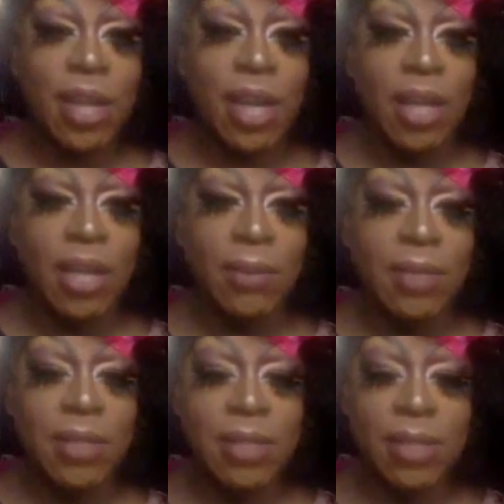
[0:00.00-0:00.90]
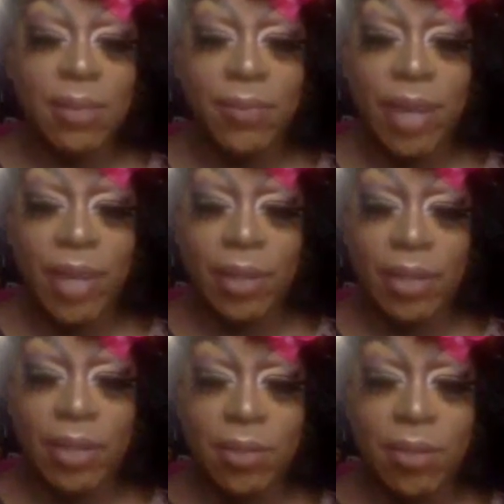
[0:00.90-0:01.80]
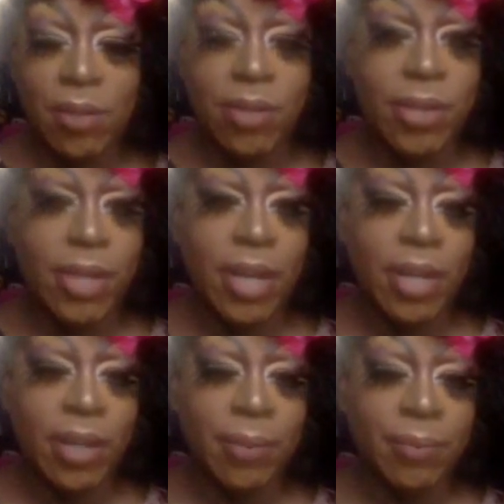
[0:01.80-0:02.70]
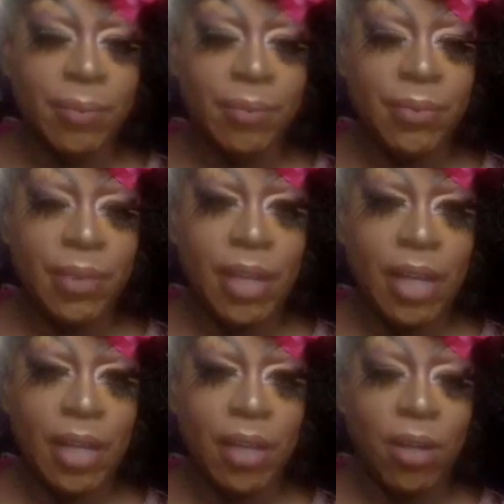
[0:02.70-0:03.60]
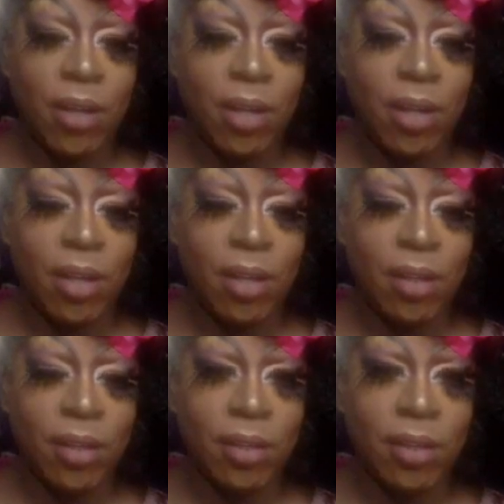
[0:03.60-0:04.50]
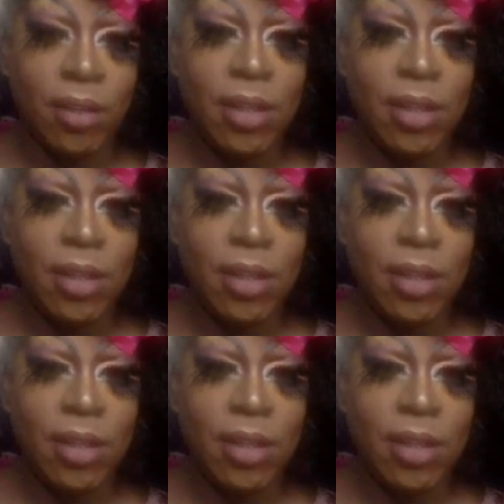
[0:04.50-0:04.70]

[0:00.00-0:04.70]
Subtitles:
Annie wants to see the fairy. Don't hold her up. Not at all.